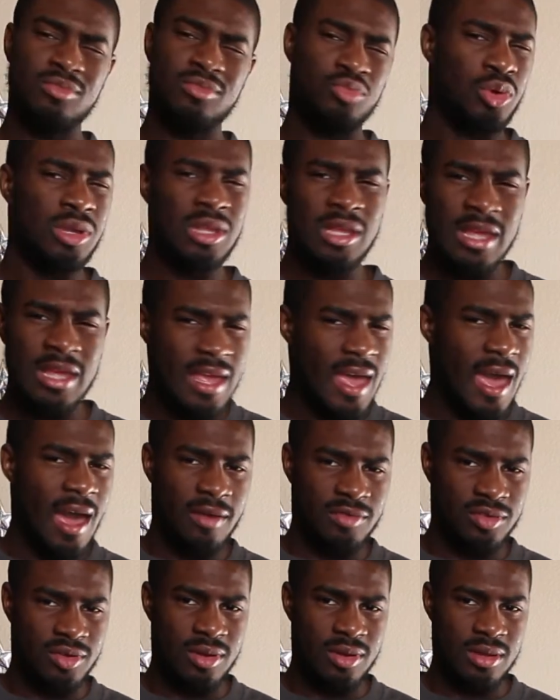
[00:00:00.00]
Really get
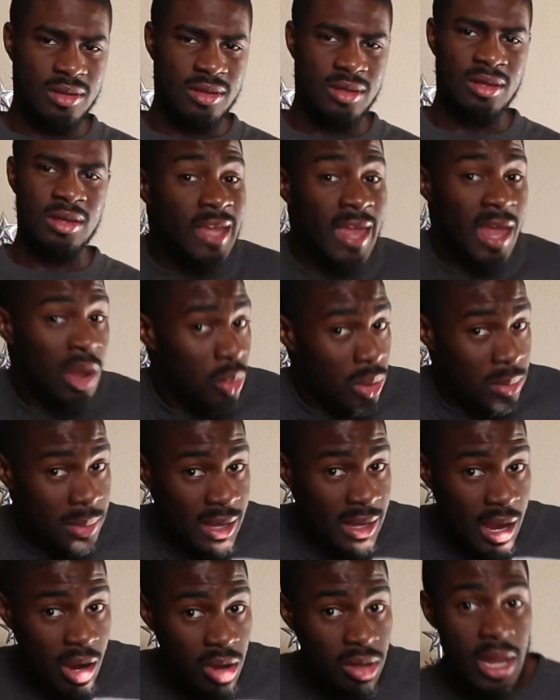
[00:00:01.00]
after it. Can we
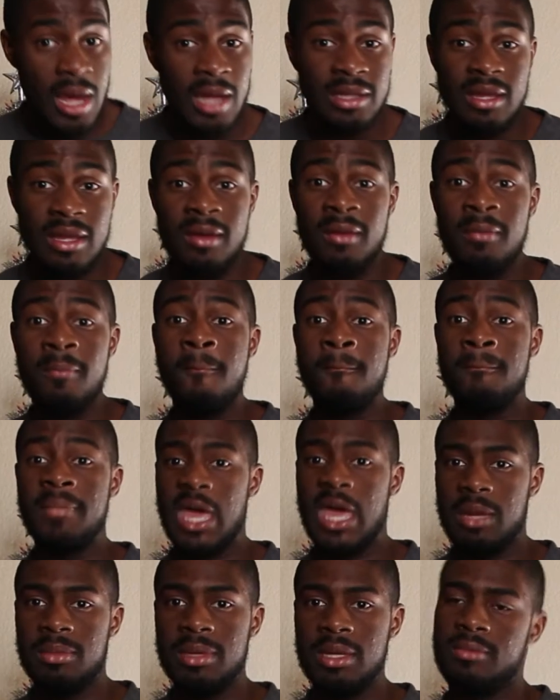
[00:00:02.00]
beat Carolina?
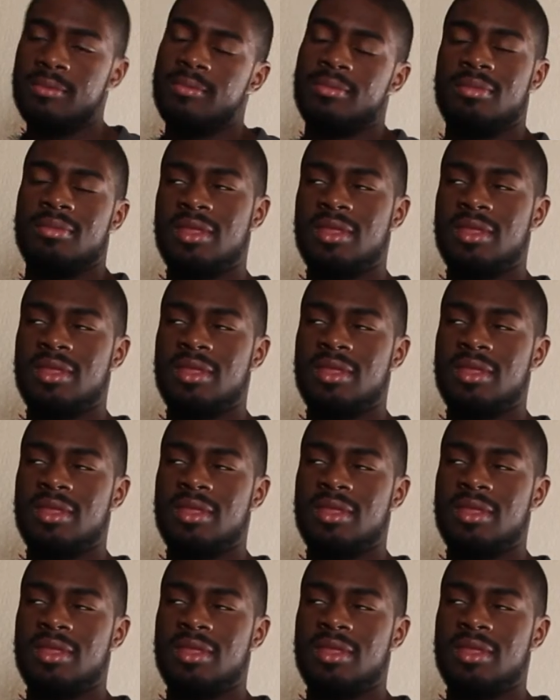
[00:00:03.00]
Maybe.